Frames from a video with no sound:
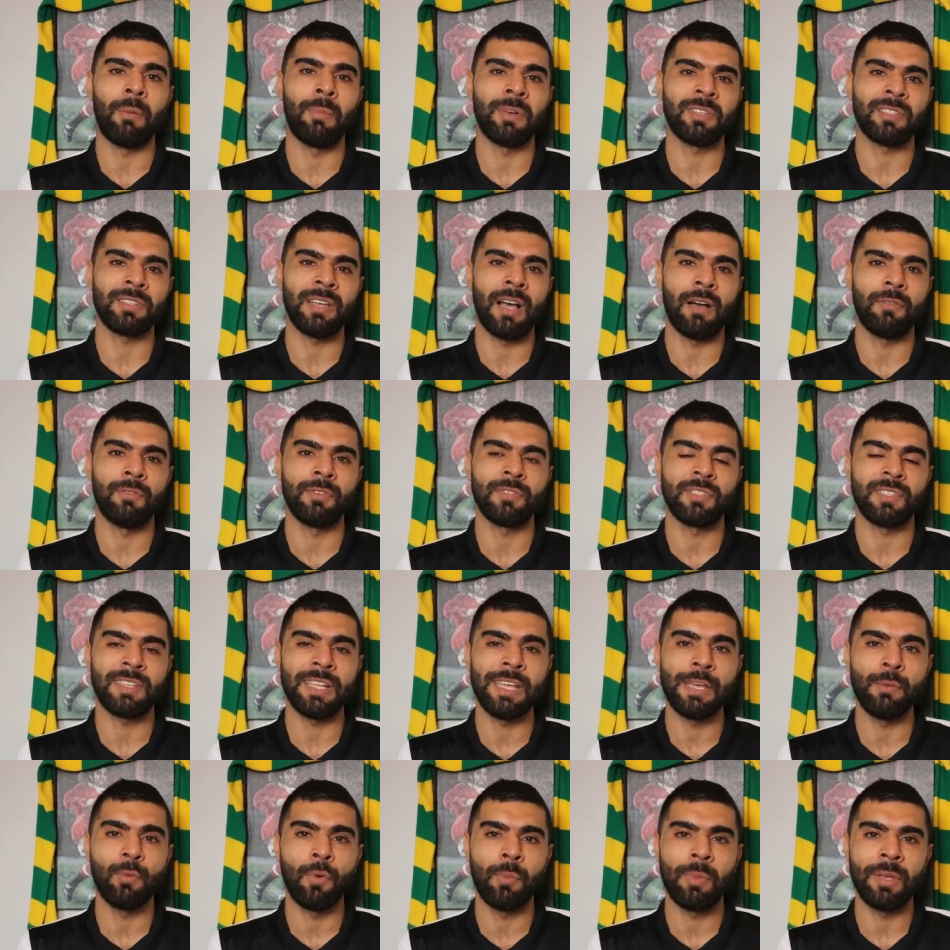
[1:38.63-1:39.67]
Myself and
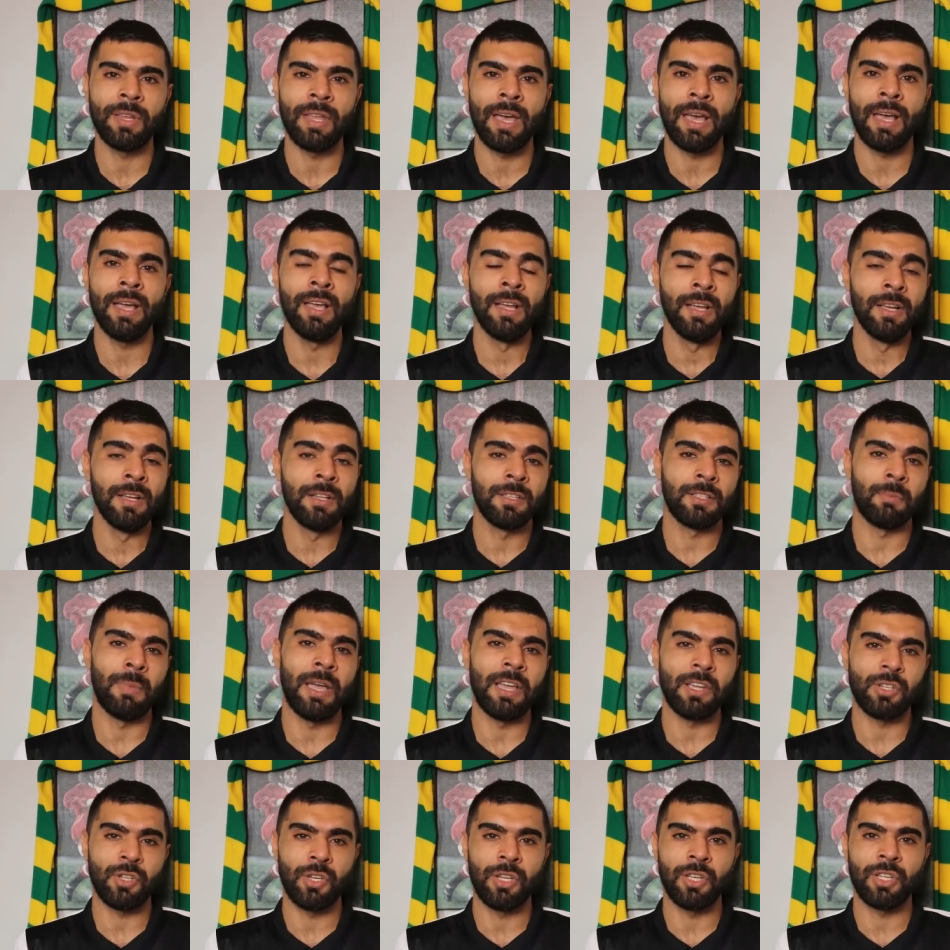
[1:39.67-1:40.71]
Steve will be there, so
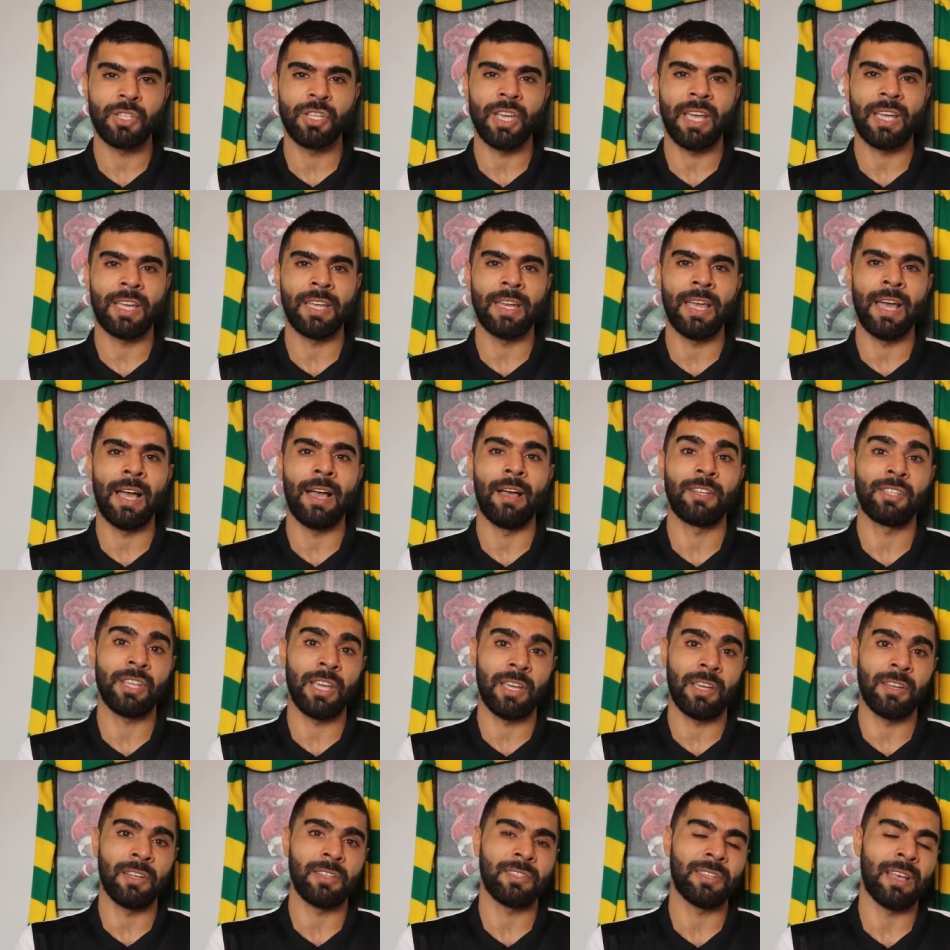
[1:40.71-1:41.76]
make sure you're checking, it,
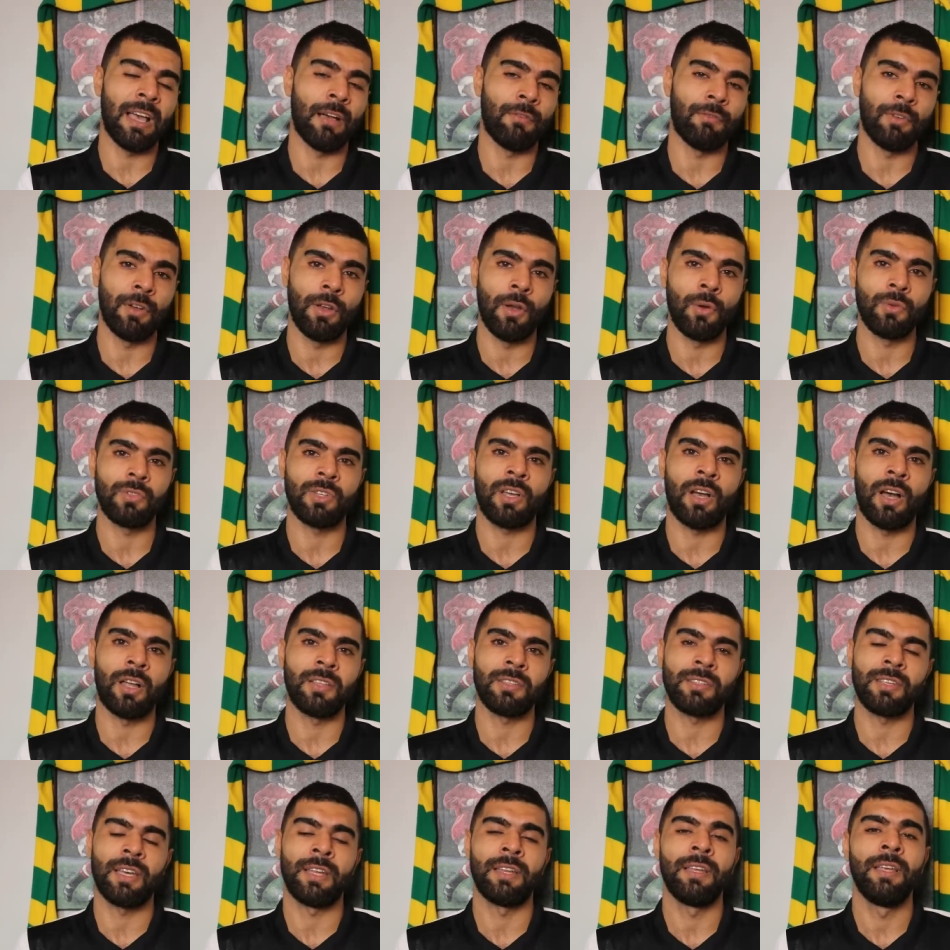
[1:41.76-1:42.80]
checking us out for loads of
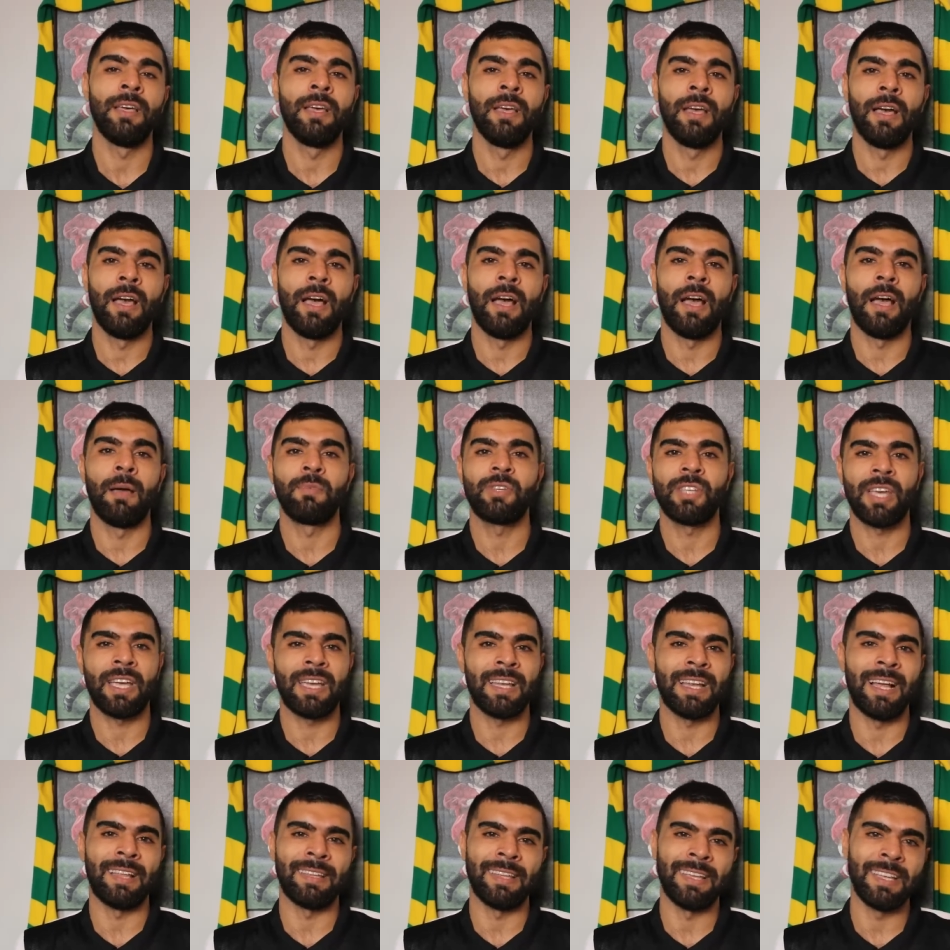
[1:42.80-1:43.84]
content, um,
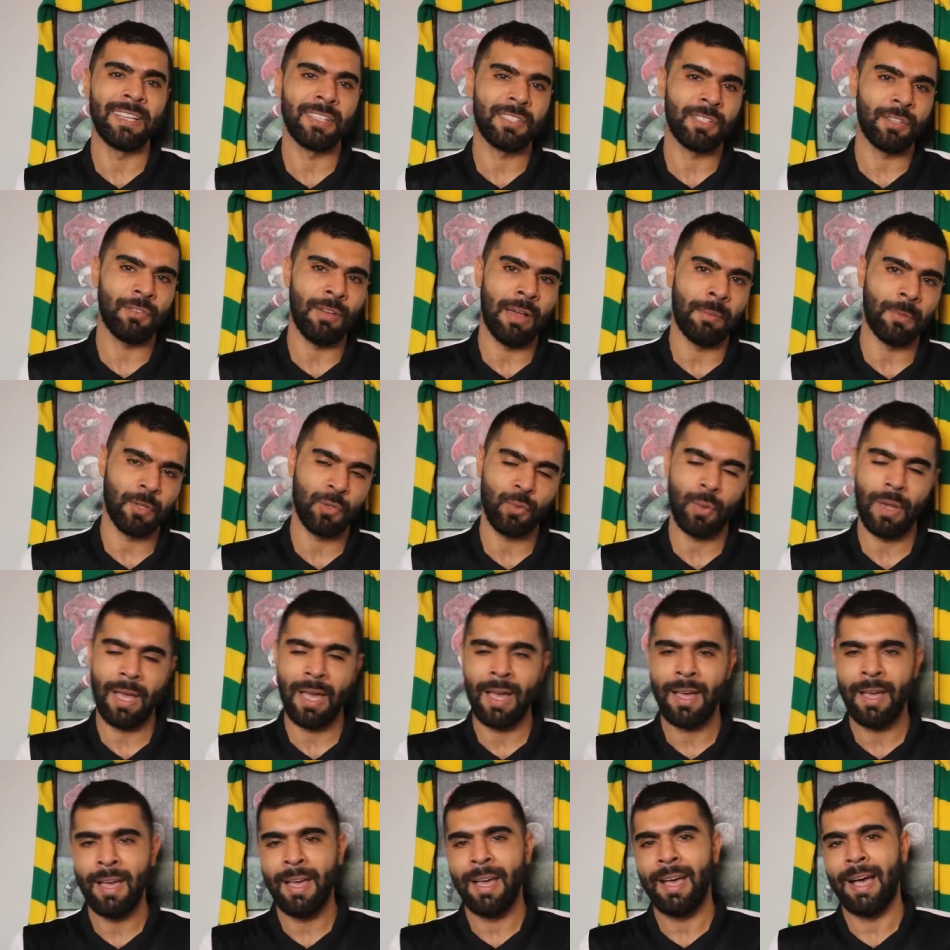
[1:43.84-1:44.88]
checking out the Instagram, the
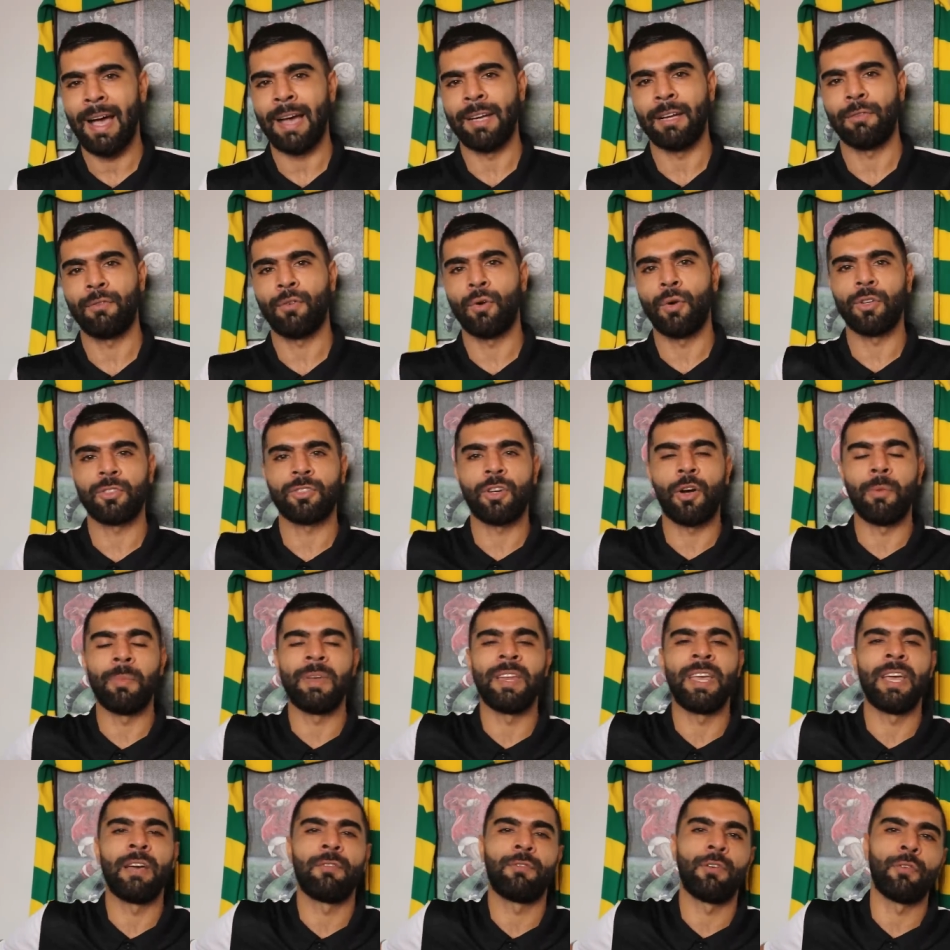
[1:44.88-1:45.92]
Twitter, and of course
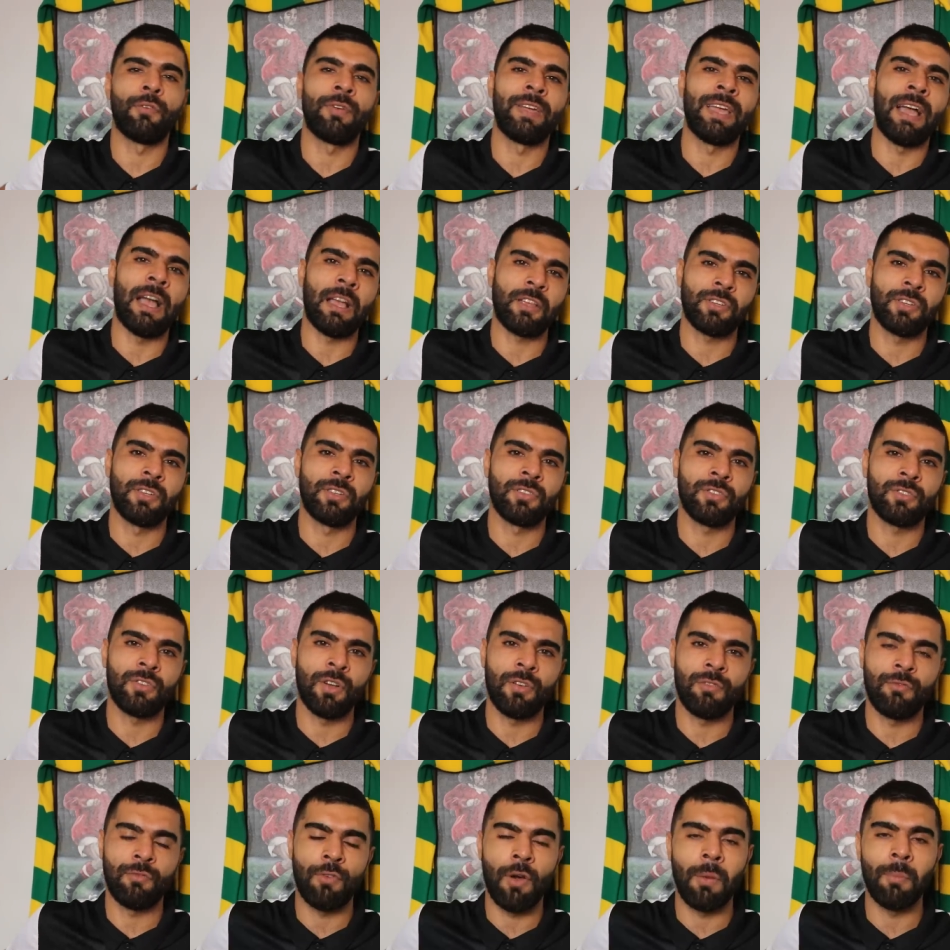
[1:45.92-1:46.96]
coming here for reaction and
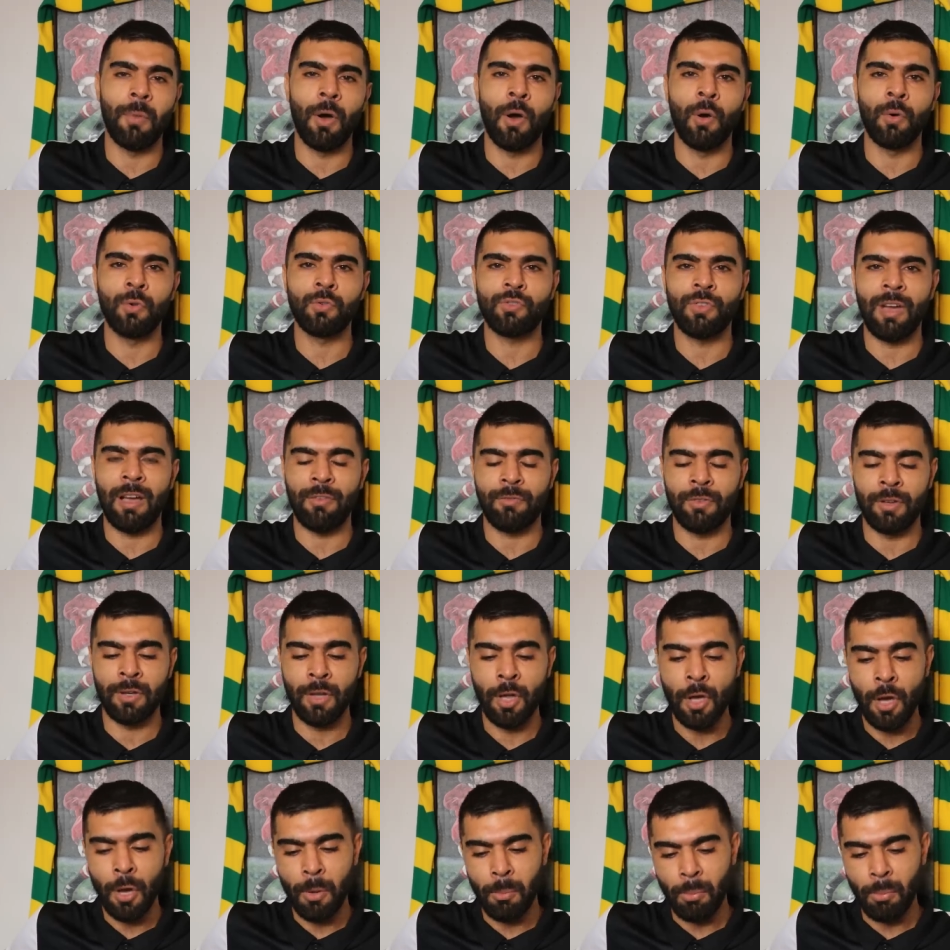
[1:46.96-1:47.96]
stuff from Old Trafford.